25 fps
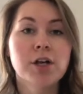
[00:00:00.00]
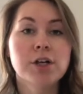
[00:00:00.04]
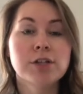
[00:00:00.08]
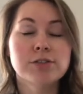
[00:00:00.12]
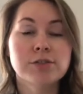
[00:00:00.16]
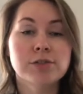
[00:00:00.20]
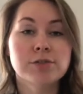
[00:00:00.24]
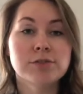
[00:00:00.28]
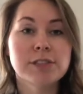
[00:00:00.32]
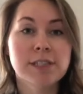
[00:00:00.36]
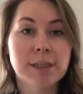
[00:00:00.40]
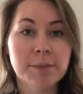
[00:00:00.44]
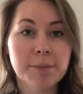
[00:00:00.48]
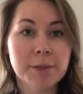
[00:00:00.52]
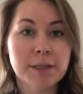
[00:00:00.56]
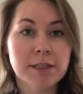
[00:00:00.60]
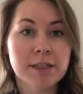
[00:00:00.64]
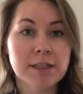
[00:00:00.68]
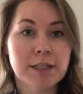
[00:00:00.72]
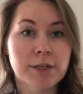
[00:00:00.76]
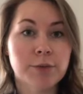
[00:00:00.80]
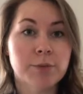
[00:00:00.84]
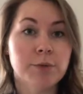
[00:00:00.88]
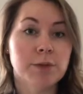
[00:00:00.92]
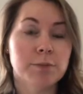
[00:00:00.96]
So
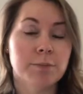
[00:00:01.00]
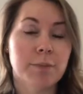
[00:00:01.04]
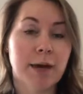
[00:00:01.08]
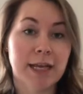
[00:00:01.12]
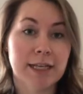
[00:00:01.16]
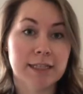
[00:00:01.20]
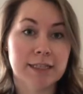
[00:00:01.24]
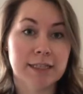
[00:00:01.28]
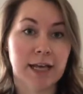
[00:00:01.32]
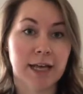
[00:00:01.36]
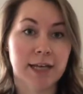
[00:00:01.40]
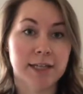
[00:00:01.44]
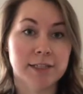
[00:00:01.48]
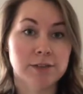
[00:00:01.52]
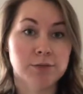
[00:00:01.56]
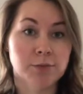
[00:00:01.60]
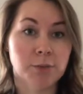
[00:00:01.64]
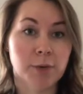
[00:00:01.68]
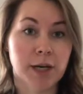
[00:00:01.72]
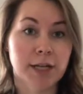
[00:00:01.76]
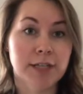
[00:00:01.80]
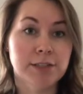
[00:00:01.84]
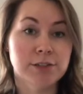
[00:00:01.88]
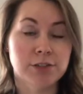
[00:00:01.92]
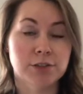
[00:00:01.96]
typically with my clients,
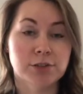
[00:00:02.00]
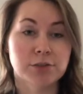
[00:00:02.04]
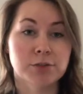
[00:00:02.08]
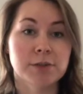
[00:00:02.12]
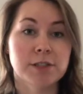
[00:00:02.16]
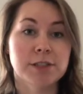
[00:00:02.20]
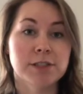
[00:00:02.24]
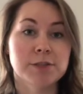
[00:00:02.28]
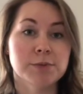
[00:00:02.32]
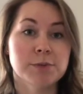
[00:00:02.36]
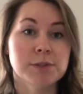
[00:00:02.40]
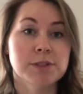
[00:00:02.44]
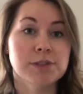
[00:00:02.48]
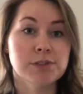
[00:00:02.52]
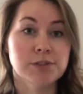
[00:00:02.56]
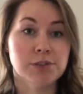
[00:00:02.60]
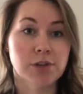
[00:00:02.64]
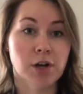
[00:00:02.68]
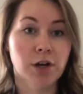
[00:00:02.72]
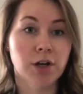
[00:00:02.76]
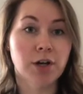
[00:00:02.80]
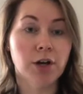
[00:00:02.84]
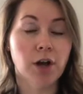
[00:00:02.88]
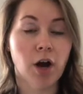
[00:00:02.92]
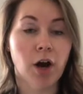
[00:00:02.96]
what I do is we
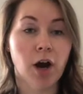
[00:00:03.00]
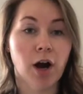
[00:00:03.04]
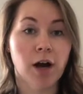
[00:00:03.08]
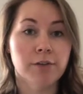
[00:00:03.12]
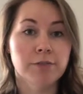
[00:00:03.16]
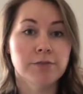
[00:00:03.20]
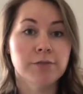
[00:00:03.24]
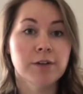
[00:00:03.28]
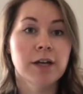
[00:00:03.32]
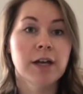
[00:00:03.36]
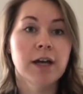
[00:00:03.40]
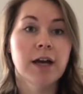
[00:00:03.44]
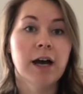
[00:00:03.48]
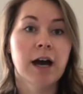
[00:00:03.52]
start off,